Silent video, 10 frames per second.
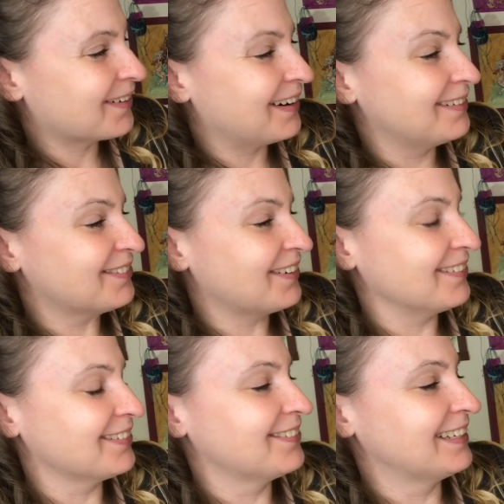Uh,
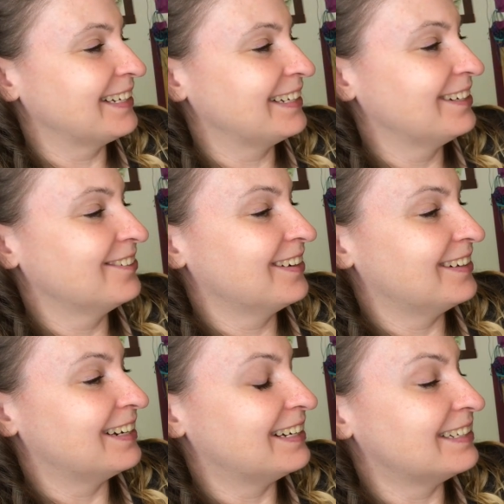probably
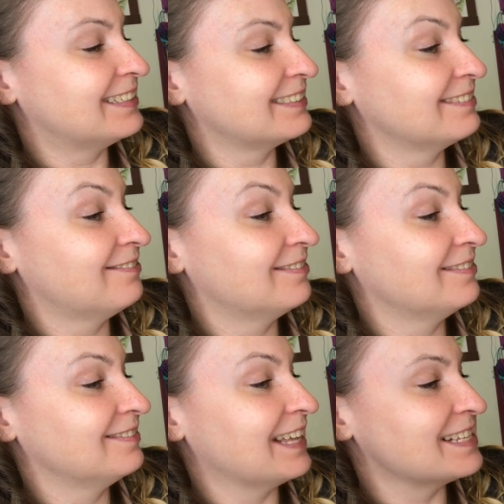uh,
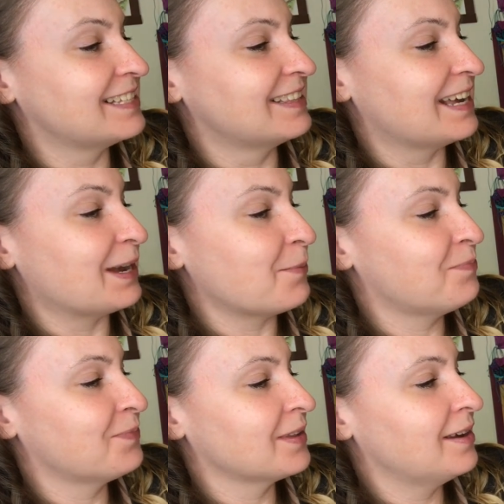less than that.
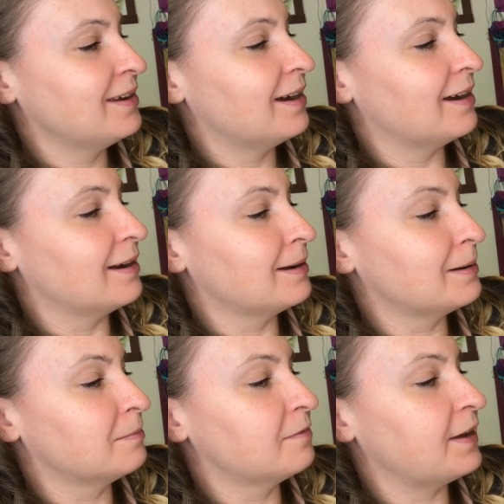
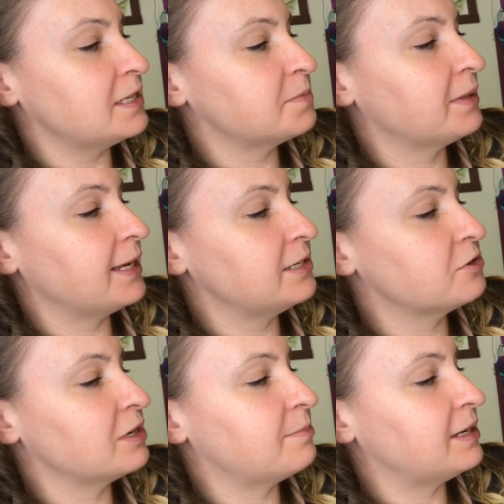Um, faceplate
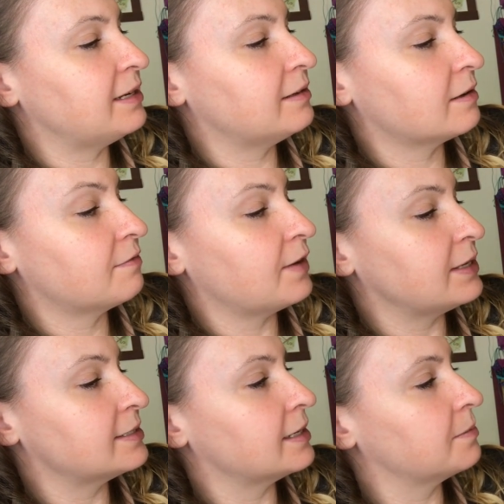dreaming,
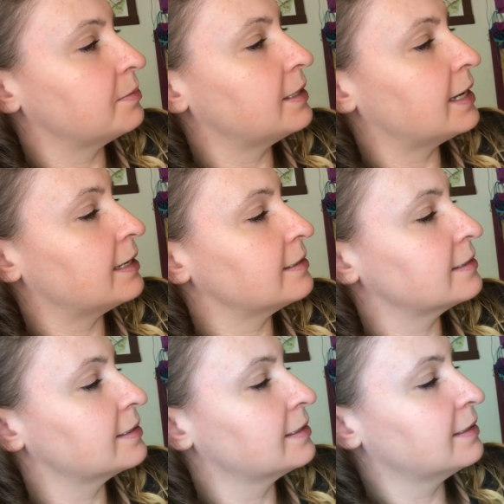face up,
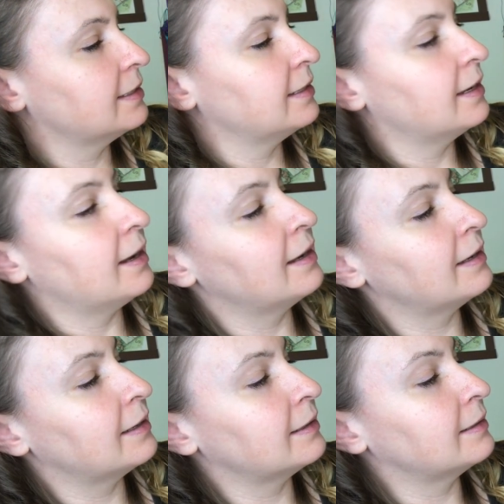yes.
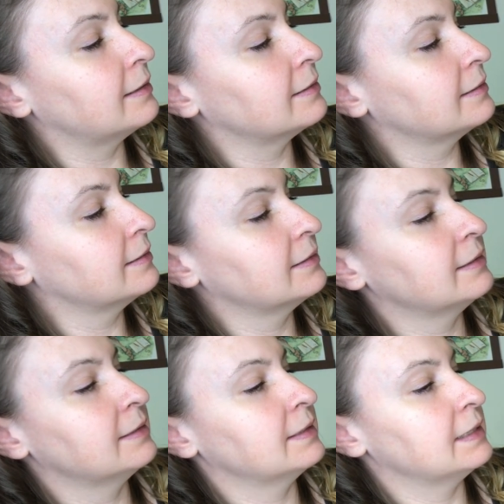Uh,
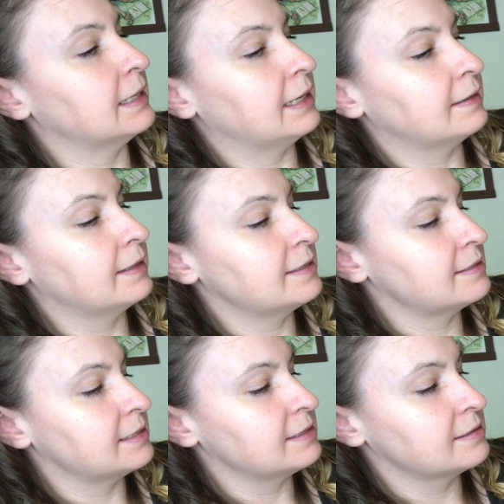and
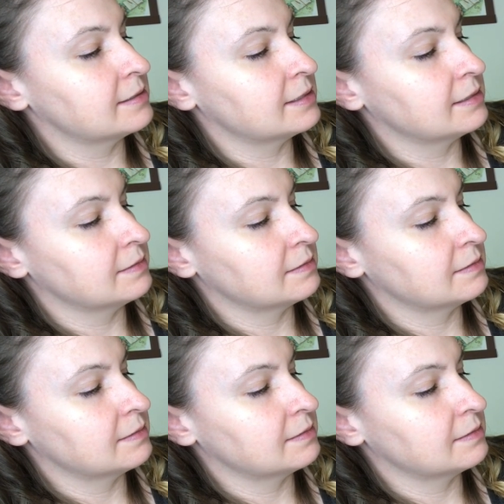this is,